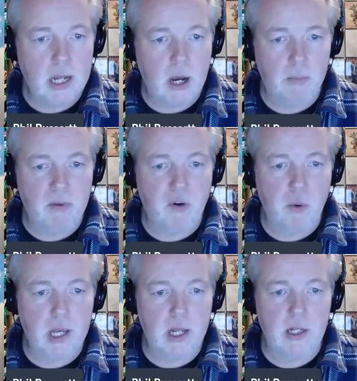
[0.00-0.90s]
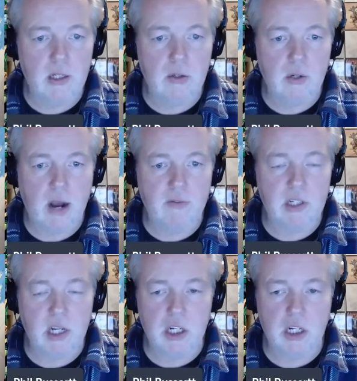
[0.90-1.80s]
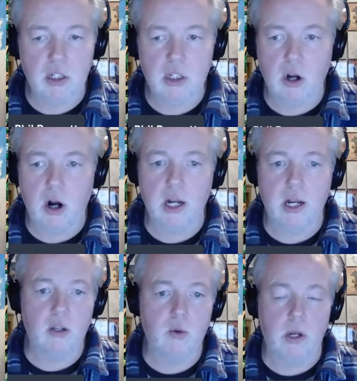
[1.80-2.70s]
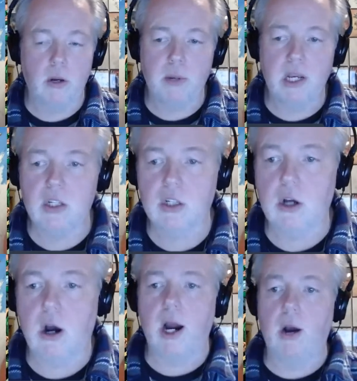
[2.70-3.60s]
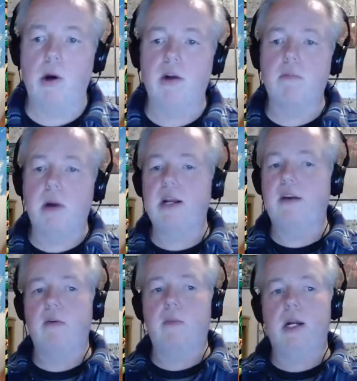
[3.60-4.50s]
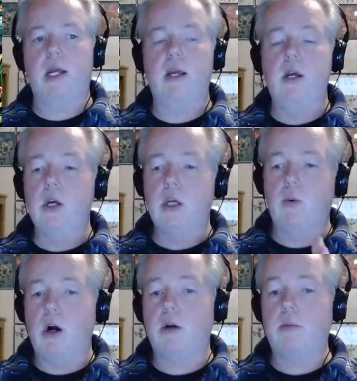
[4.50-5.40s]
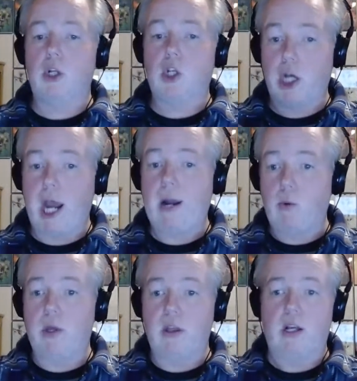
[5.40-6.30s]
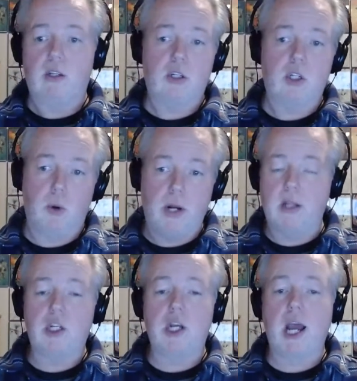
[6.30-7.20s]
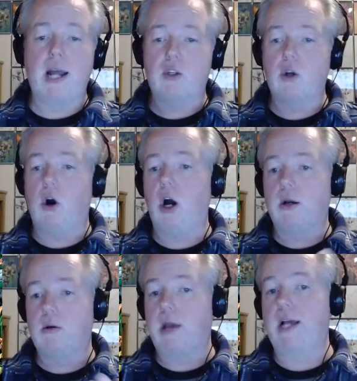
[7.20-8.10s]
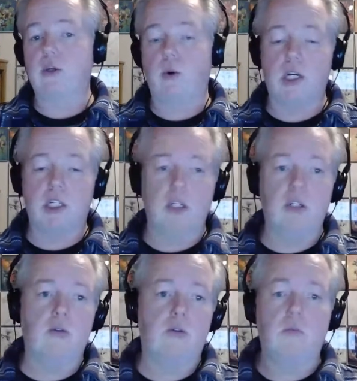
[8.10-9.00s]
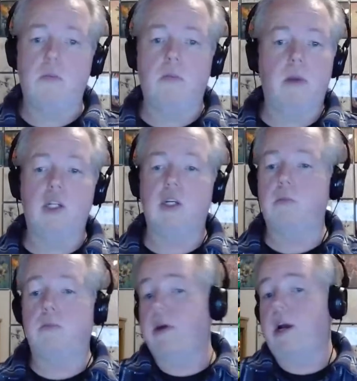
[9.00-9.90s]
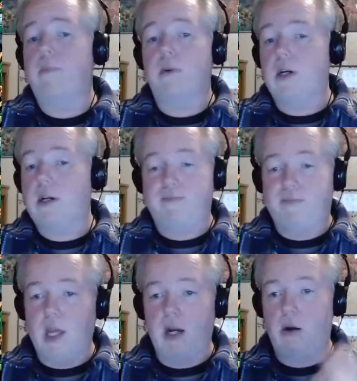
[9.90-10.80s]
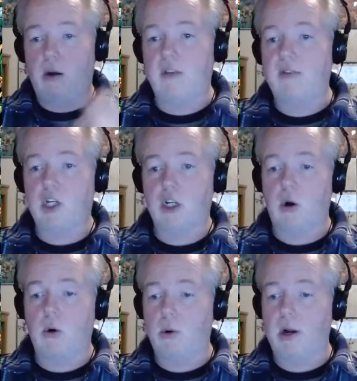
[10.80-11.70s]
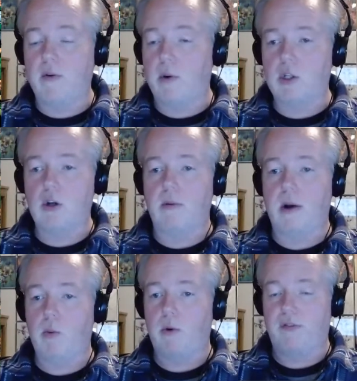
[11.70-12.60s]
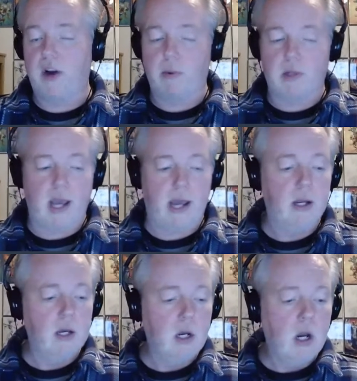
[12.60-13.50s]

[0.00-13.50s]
Now, before we get into conversation and started into what your pieces are, I want to remind everybody you're welcome to chat with us. Join in the chat, talk, ask questions, bring up a TV show or whatever you want to talk about. We're fine with that.